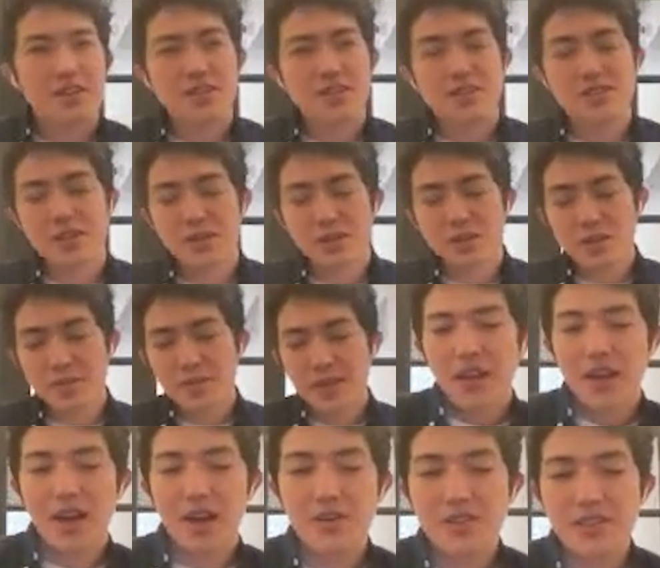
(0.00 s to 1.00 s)
So
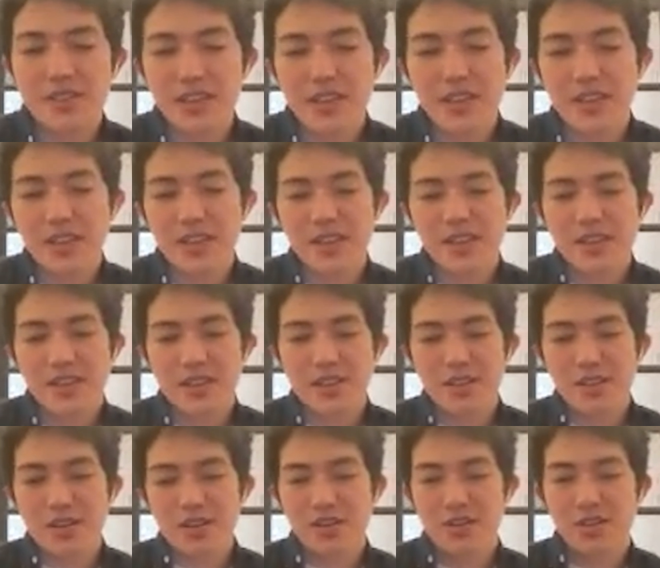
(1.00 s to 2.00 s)
I would say
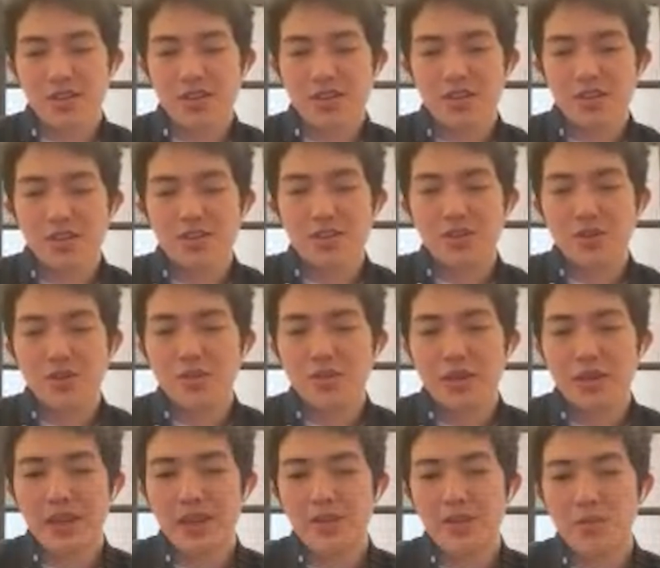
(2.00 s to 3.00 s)
there are two
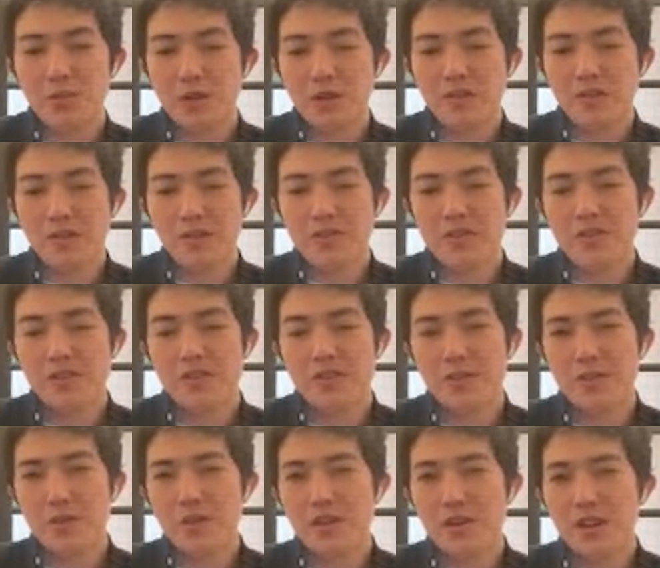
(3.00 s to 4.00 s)
main workflows that
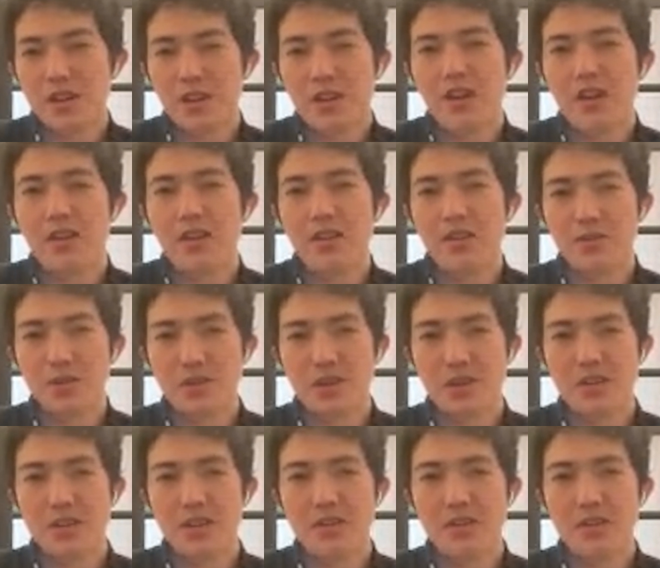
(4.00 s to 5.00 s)
we're unlocking with
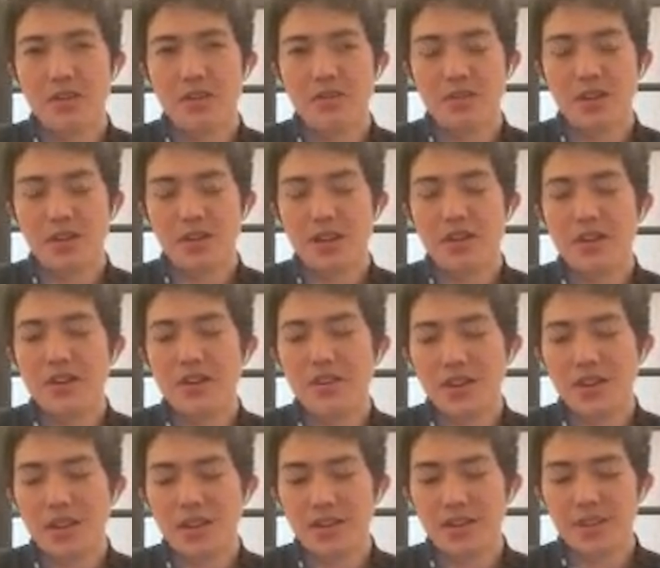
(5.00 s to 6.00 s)
Helicone right now
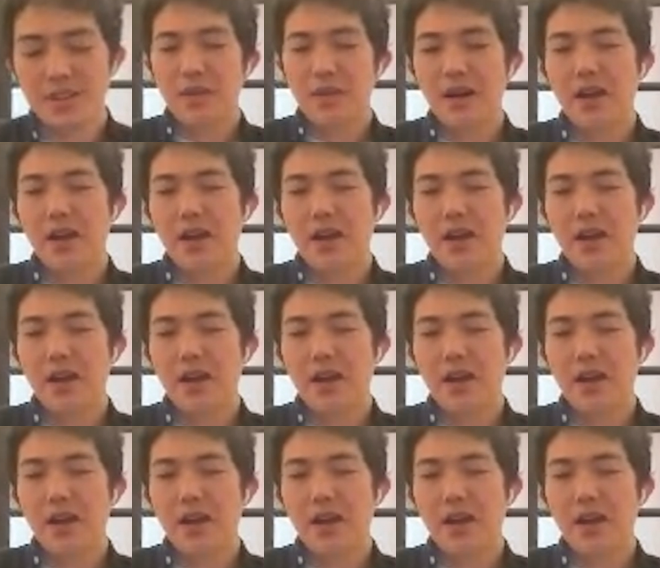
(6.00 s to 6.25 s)
is